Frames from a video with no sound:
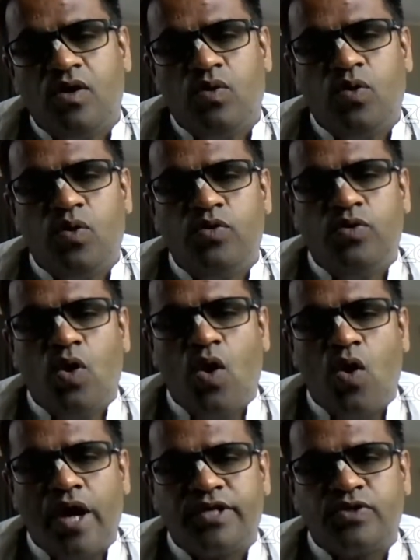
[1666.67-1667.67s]
who
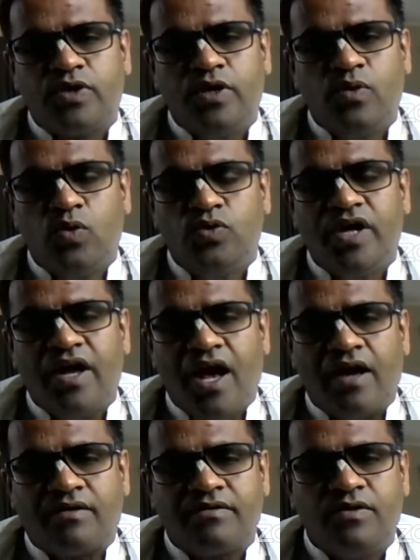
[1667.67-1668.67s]
know actually who they
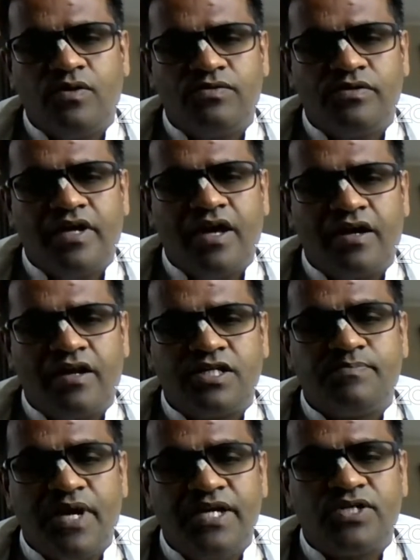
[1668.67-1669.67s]
are. They are a
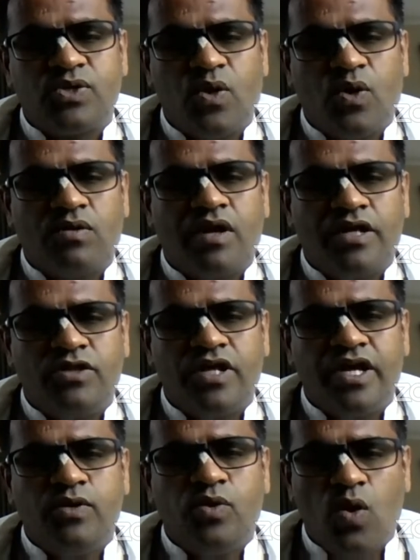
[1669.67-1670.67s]
spirit soul, and
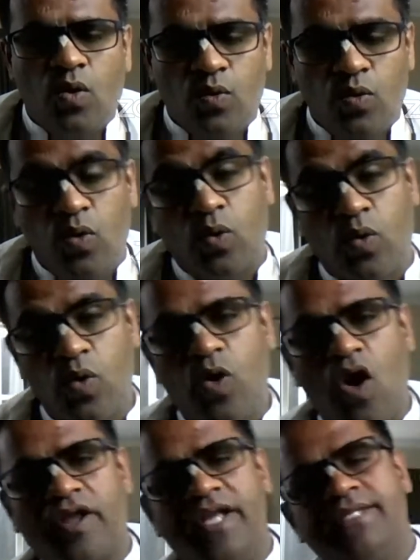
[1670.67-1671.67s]
they know who
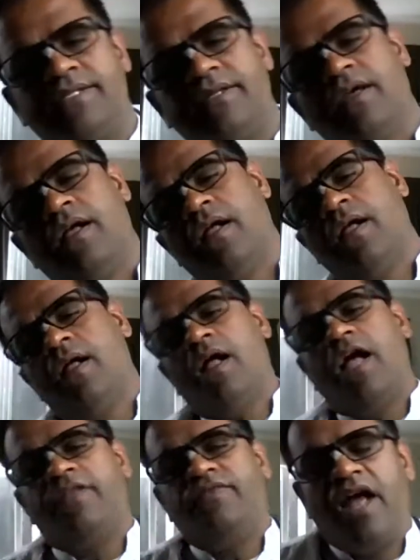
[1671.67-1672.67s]
God is,
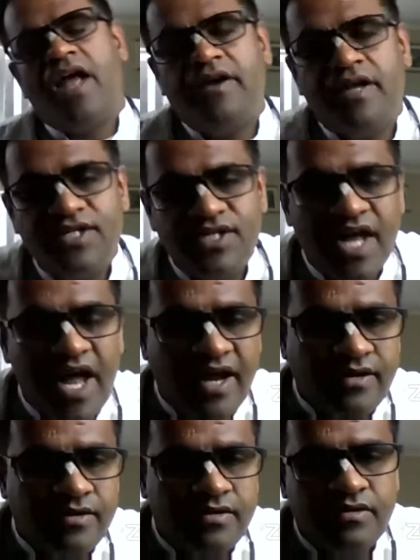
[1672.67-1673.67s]
and they
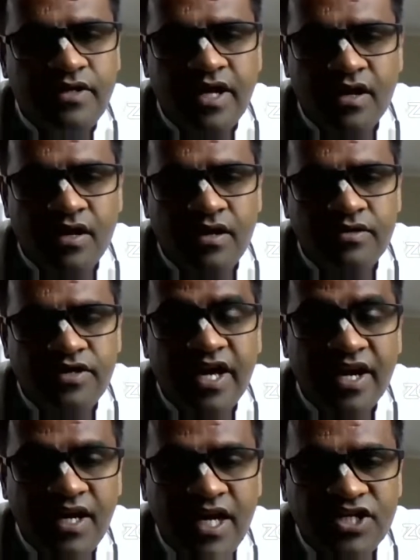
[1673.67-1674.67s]
understand their
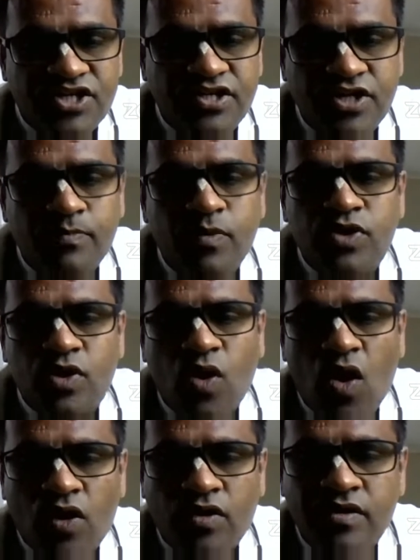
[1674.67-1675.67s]
relationship with the
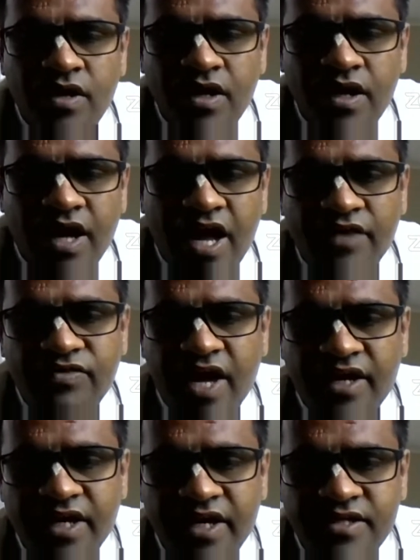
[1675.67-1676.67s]
God. And
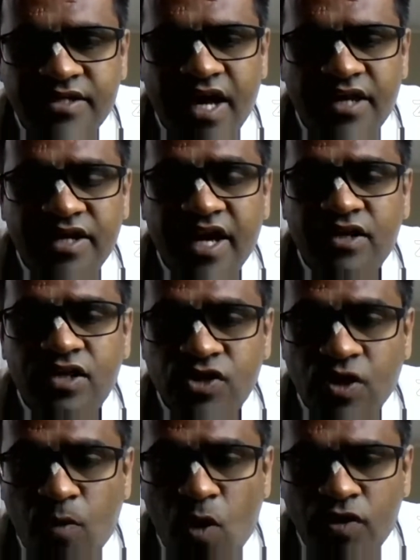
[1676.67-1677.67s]
that is that they are the
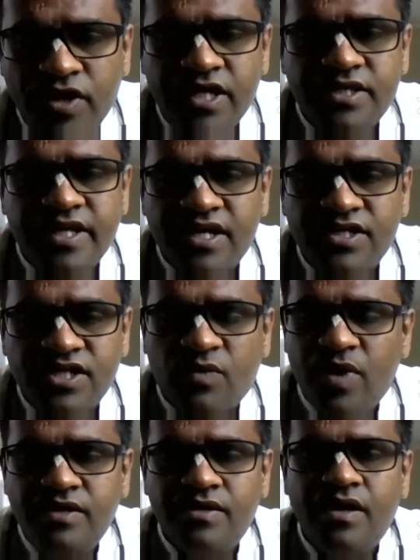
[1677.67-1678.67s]
subordinate, they are
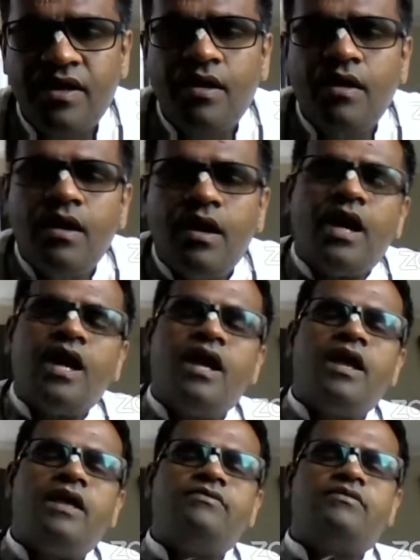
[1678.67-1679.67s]
servant,
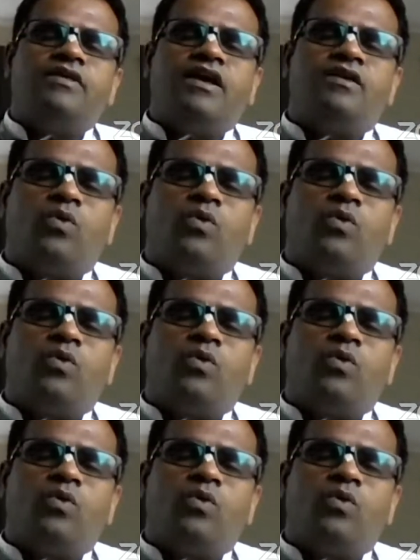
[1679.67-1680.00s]
and their